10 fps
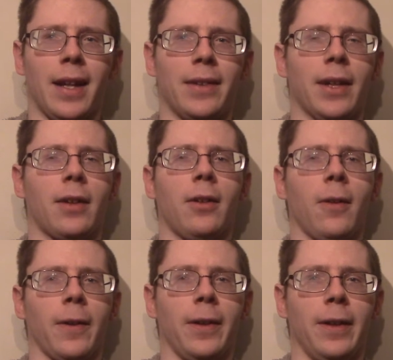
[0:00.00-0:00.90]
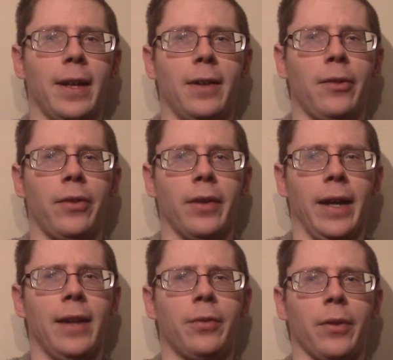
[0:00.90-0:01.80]
Dick Clark. You get used to the
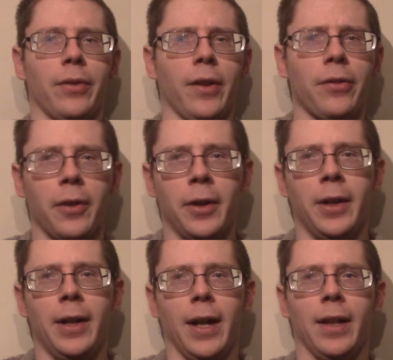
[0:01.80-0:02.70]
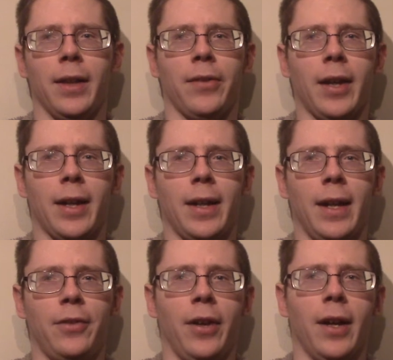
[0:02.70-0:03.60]
agelessness, and then the second
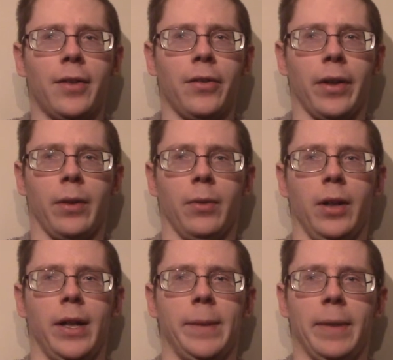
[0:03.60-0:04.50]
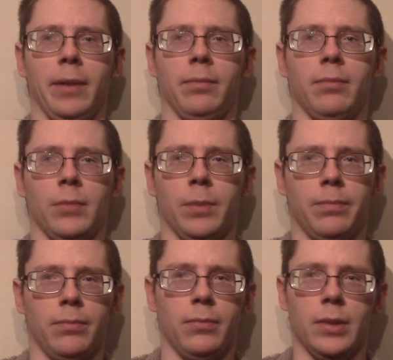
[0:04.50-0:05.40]
age hits, it's like, wait a minute,
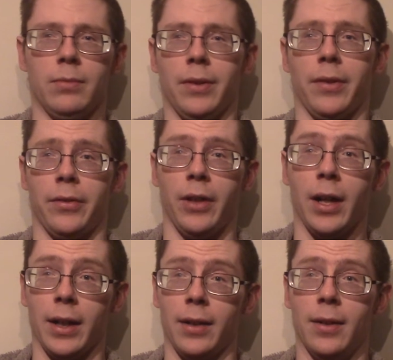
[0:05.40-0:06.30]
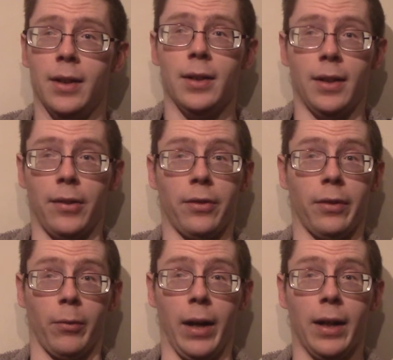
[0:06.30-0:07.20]
whoop, this is shocking. This is
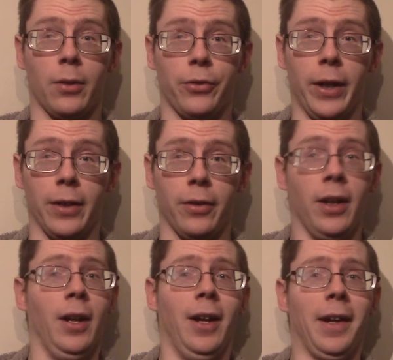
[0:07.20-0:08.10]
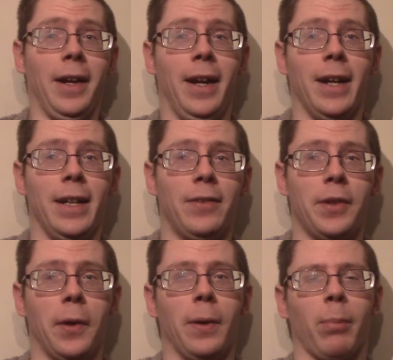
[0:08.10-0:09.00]
a radical change, and even
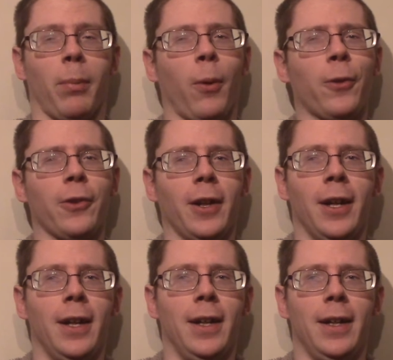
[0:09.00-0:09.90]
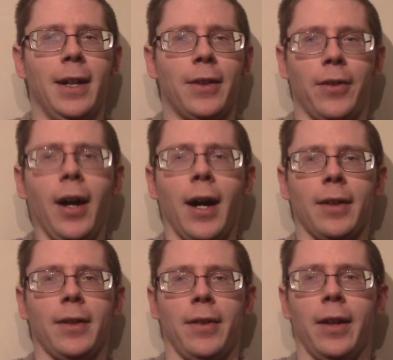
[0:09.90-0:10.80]
though in proportion, it's not
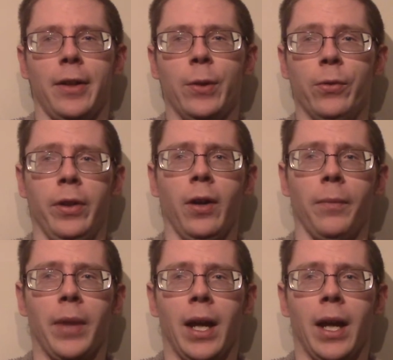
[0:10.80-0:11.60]
a huge deal.